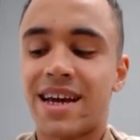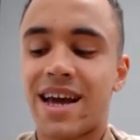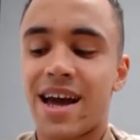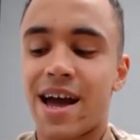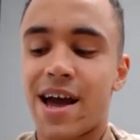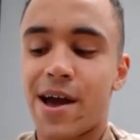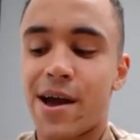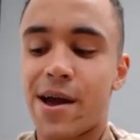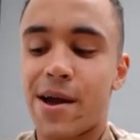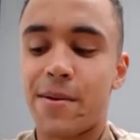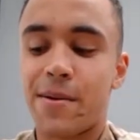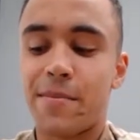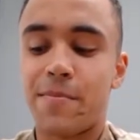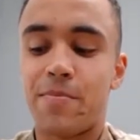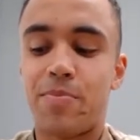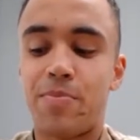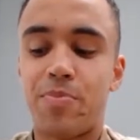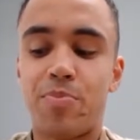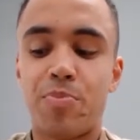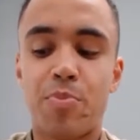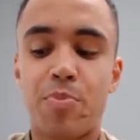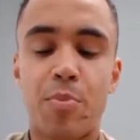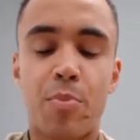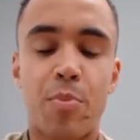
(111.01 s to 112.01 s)

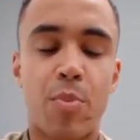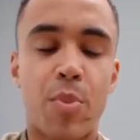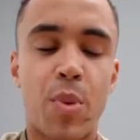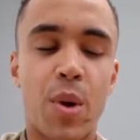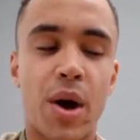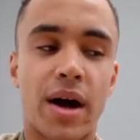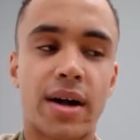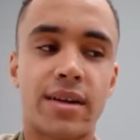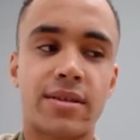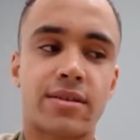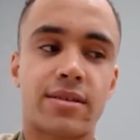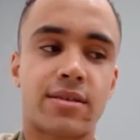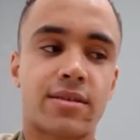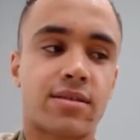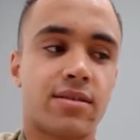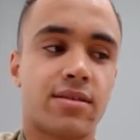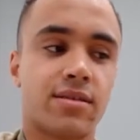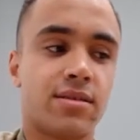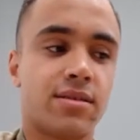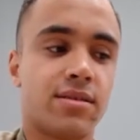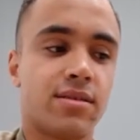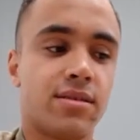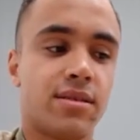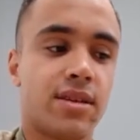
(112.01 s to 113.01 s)
but
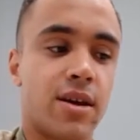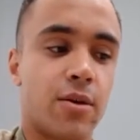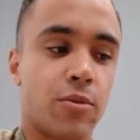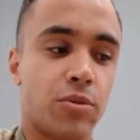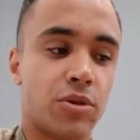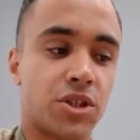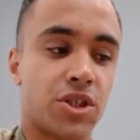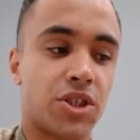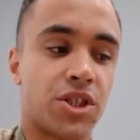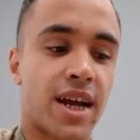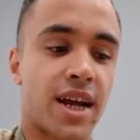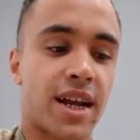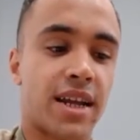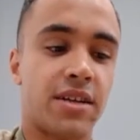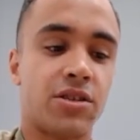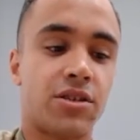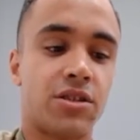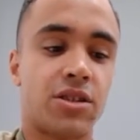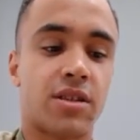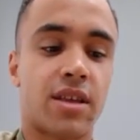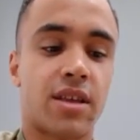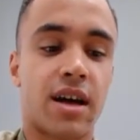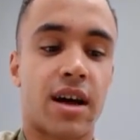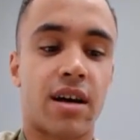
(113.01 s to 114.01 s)
it was a
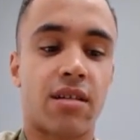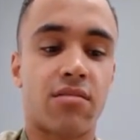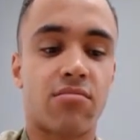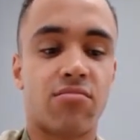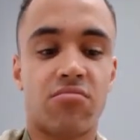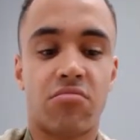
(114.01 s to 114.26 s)
challenge that